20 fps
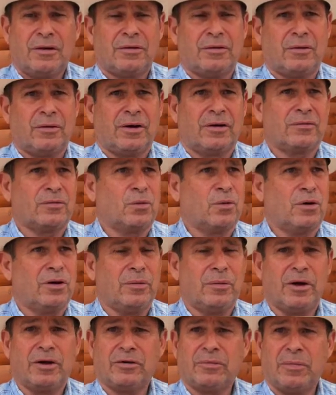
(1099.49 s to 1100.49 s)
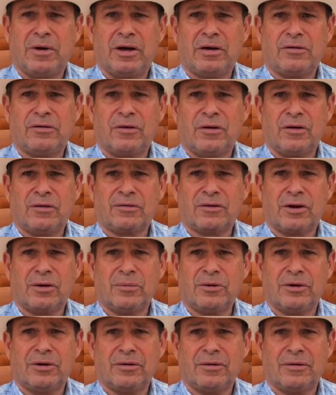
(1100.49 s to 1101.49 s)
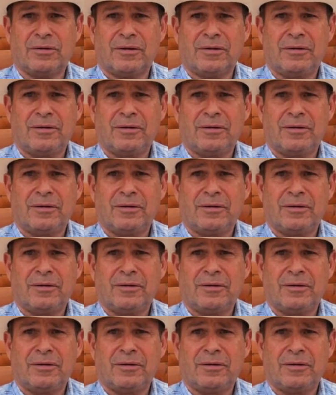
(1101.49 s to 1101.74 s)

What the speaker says: Don't have to worry about the bad sheriff coming and